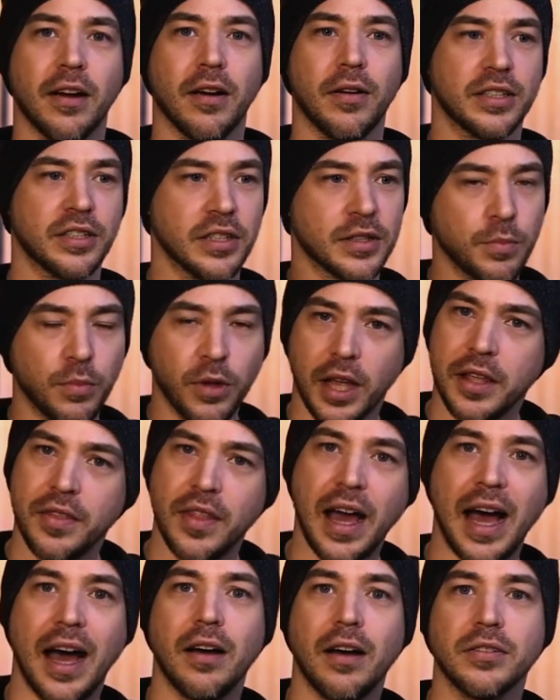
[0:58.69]
I was just playing the
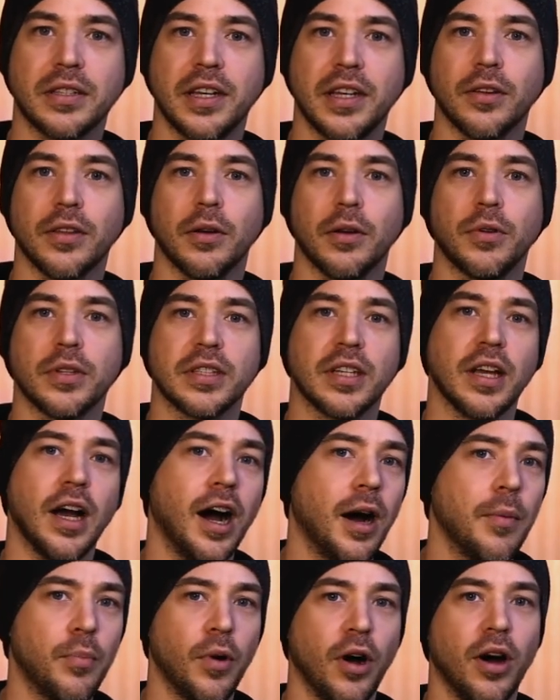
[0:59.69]
house gear that was
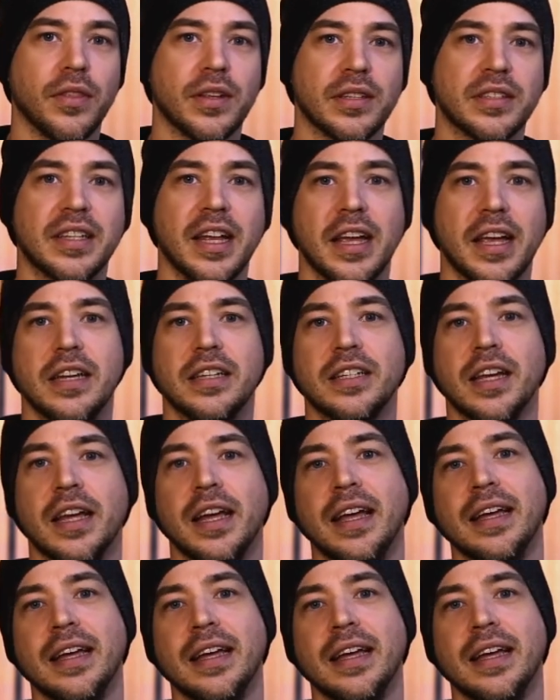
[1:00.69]
up on the stage.